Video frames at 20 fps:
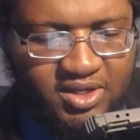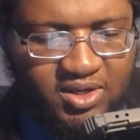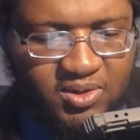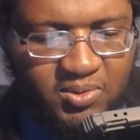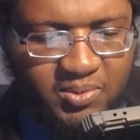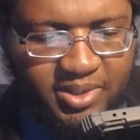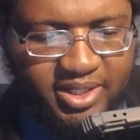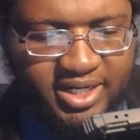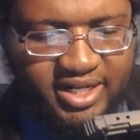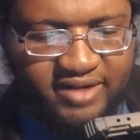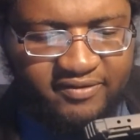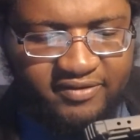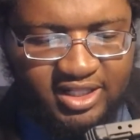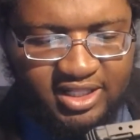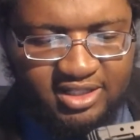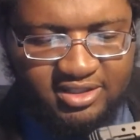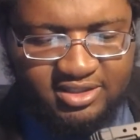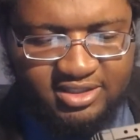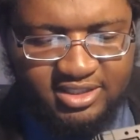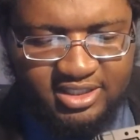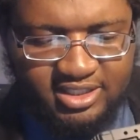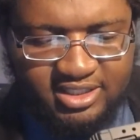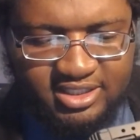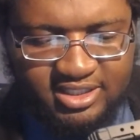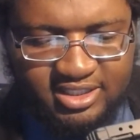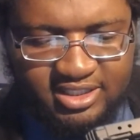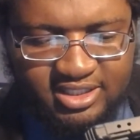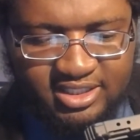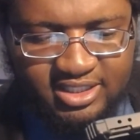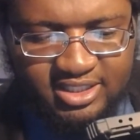Whatever, I'll just
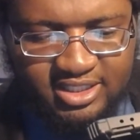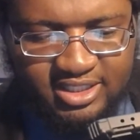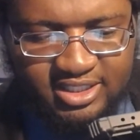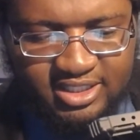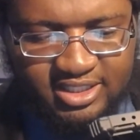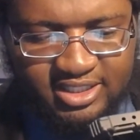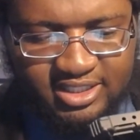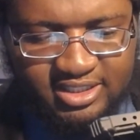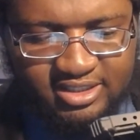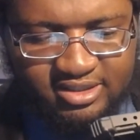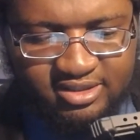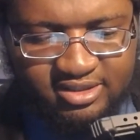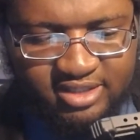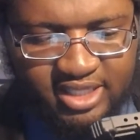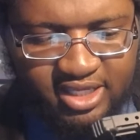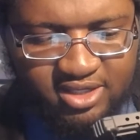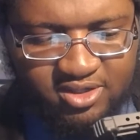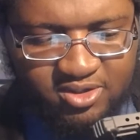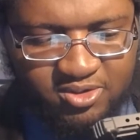take